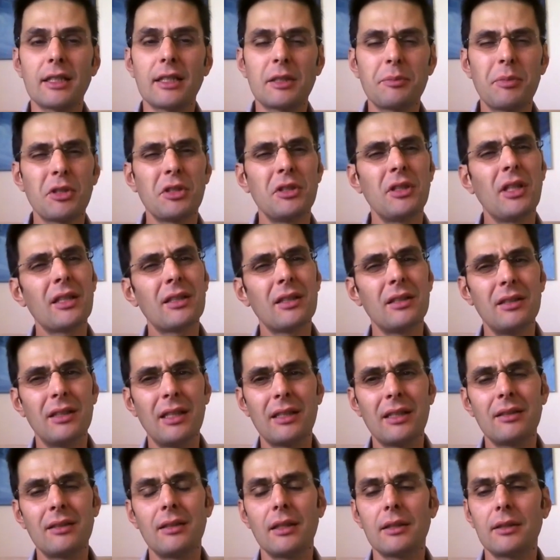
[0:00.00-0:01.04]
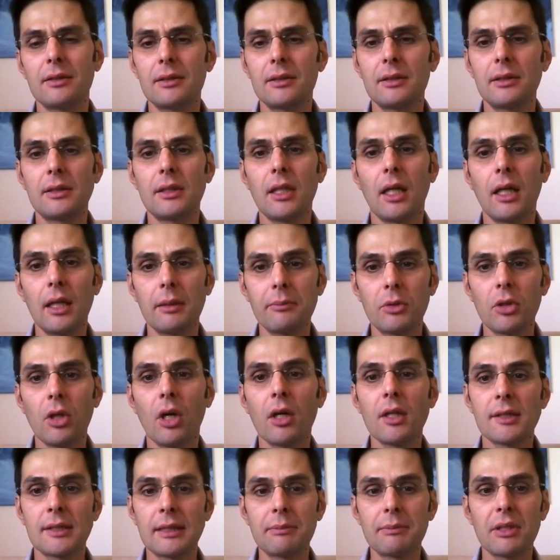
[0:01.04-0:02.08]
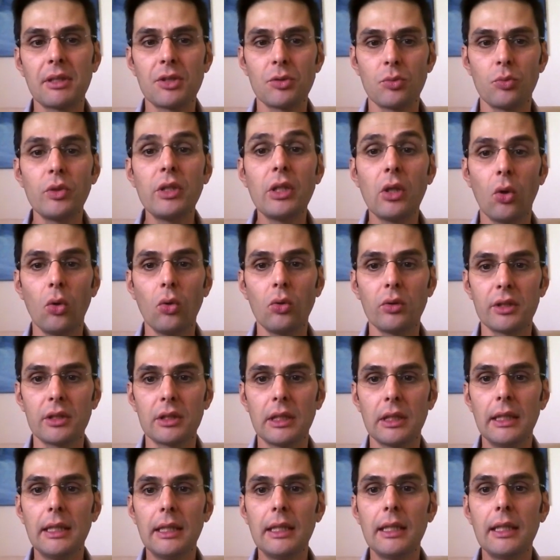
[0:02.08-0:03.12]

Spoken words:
especially not in the time concept as we hold it.